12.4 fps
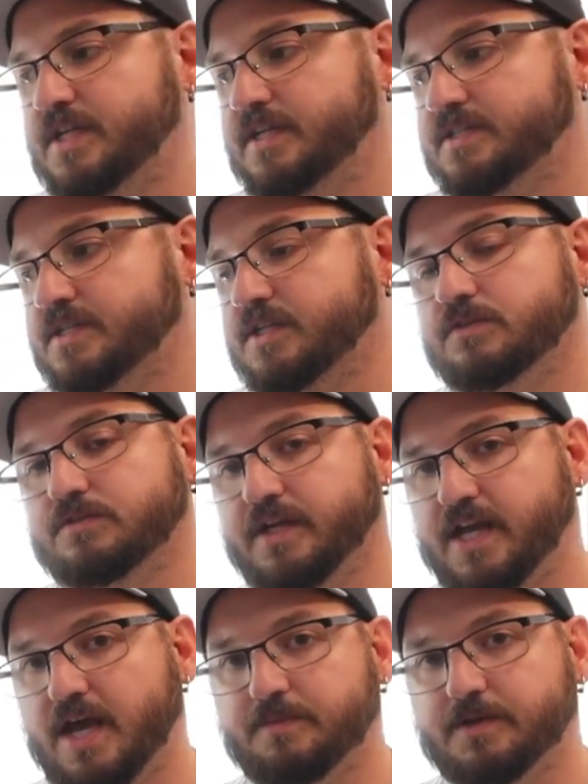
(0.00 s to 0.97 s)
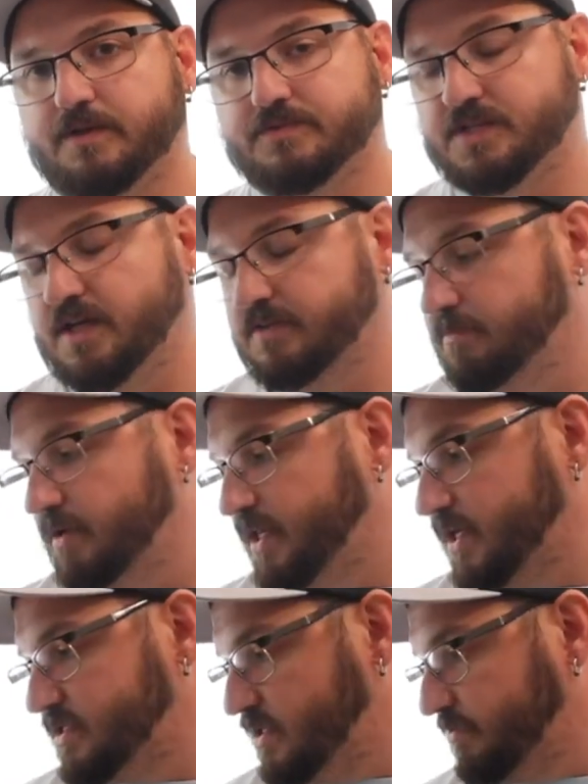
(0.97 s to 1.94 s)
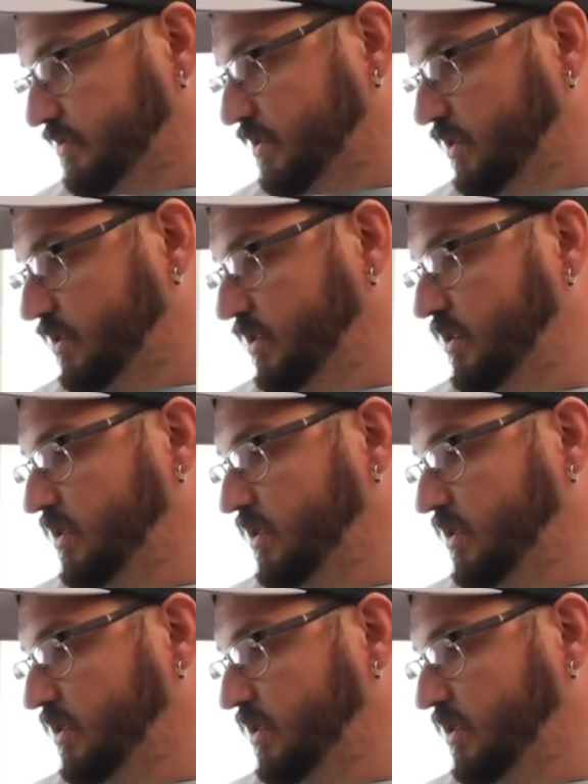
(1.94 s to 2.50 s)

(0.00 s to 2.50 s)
That doesn't include the cabinet. Obviously you have to buy that separately.